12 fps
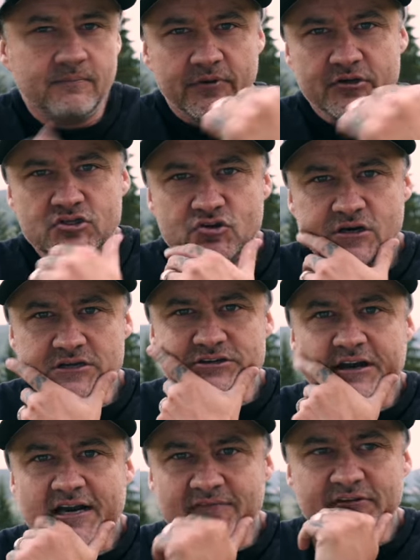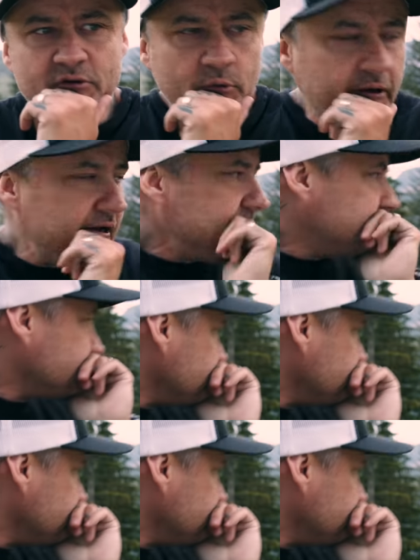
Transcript: But those trees are kind of in the way,